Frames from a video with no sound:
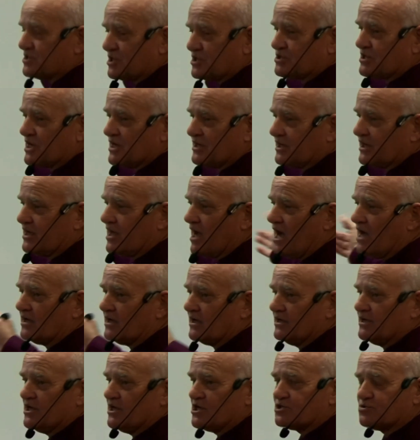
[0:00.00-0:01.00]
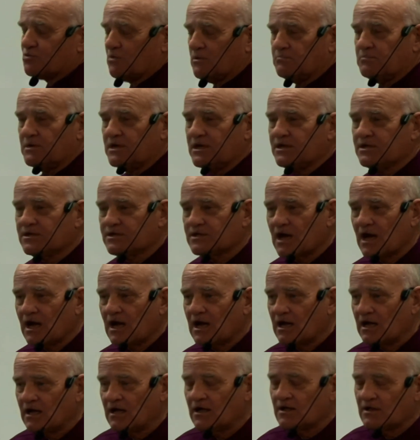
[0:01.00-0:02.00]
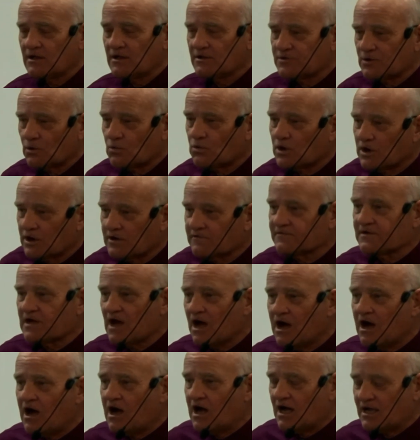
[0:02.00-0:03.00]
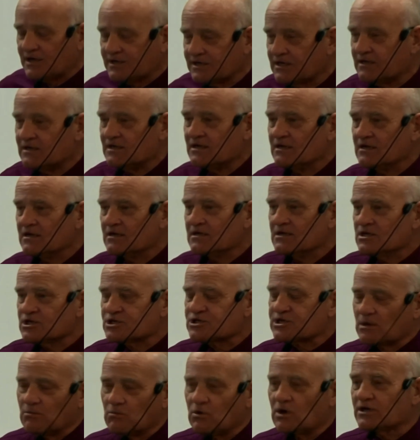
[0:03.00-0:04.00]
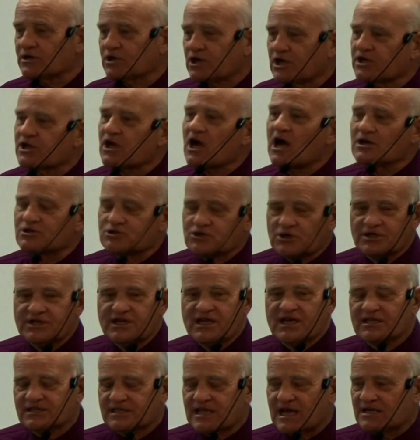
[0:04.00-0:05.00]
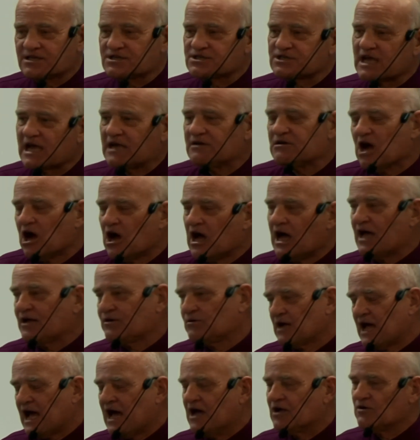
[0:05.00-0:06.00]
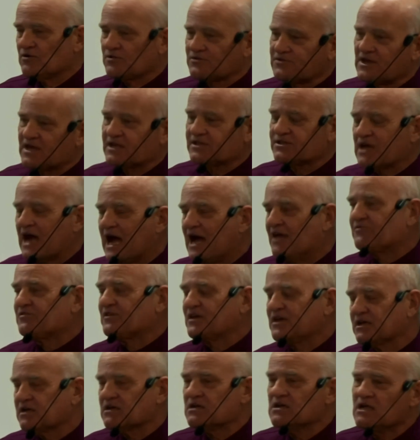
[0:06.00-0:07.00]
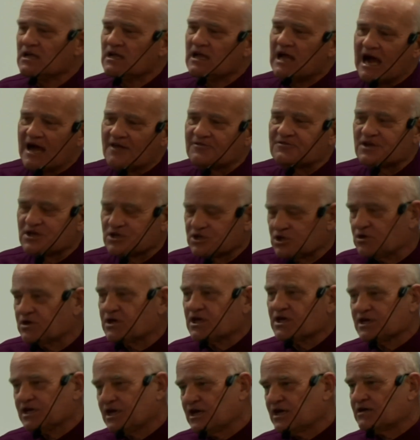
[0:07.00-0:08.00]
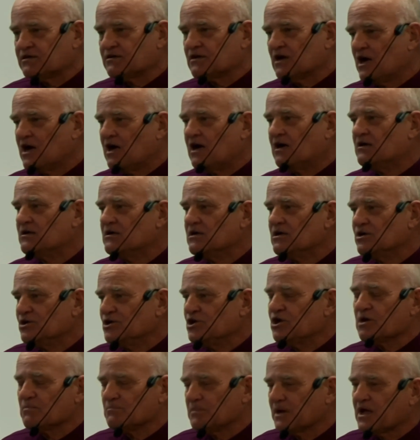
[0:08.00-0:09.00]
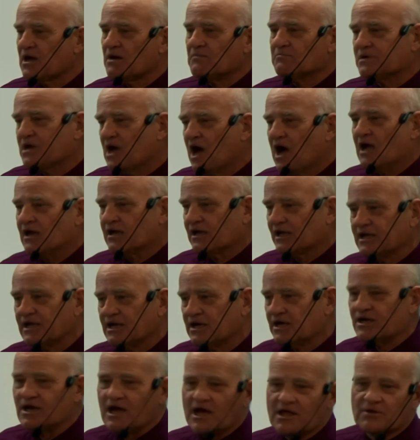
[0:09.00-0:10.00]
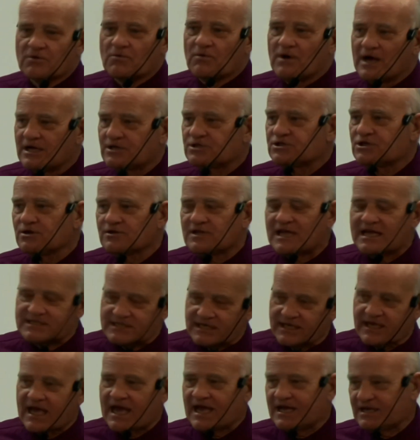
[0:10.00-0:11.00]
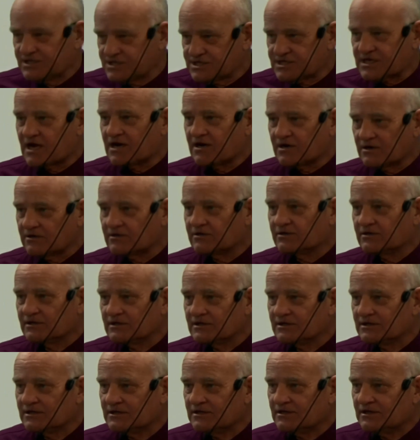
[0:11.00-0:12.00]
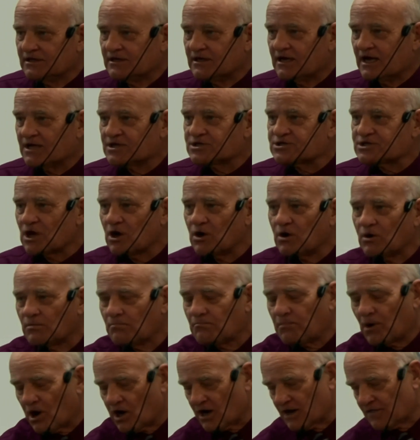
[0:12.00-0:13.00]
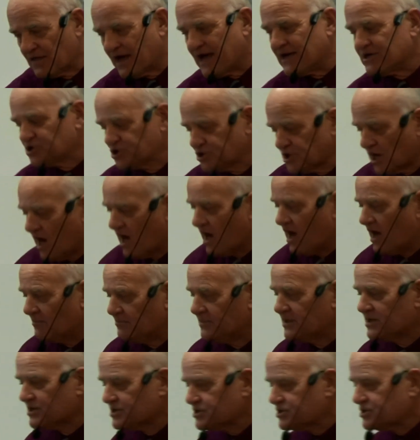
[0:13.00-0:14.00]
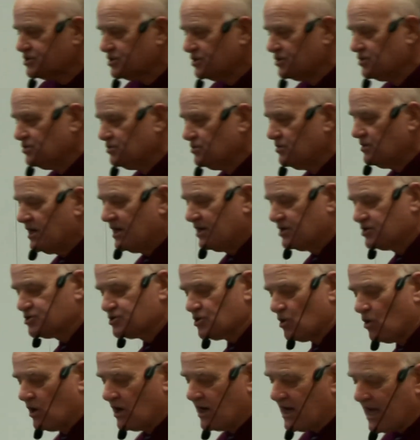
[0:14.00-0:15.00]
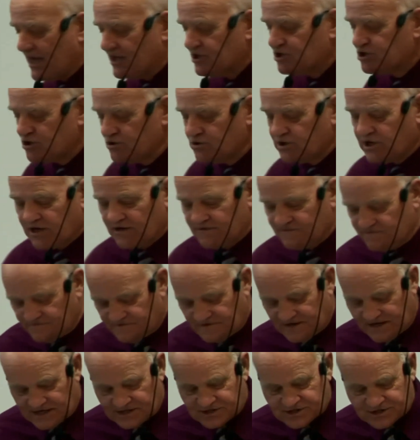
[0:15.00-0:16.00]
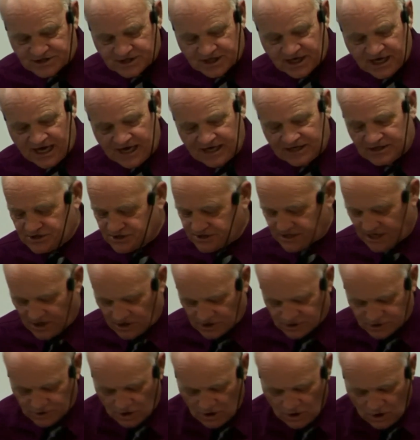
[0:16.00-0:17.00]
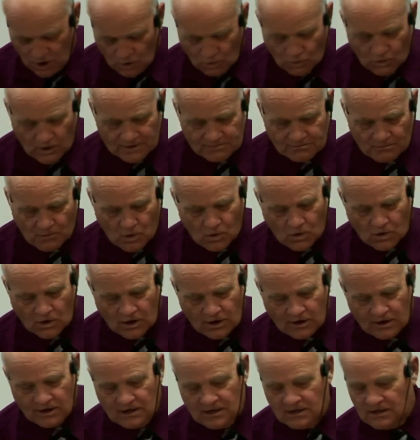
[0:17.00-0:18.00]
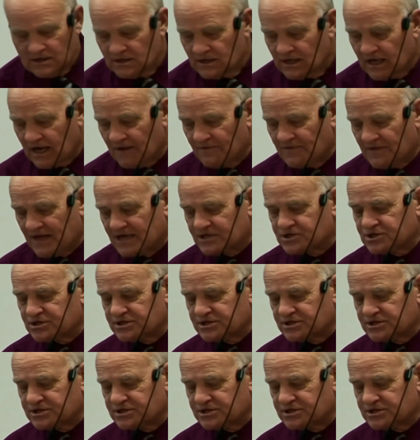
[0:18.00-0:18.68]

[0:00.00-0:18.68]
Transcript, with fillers: us unto godliness would be uh, the word of God, someone could contradict that and say, no, I I don't think that. I think... I think you can get, uh, you can become godly in another way too. That's a gainsayer. And so part of that job is to exhort and to convince the gainsayers. One more, and that's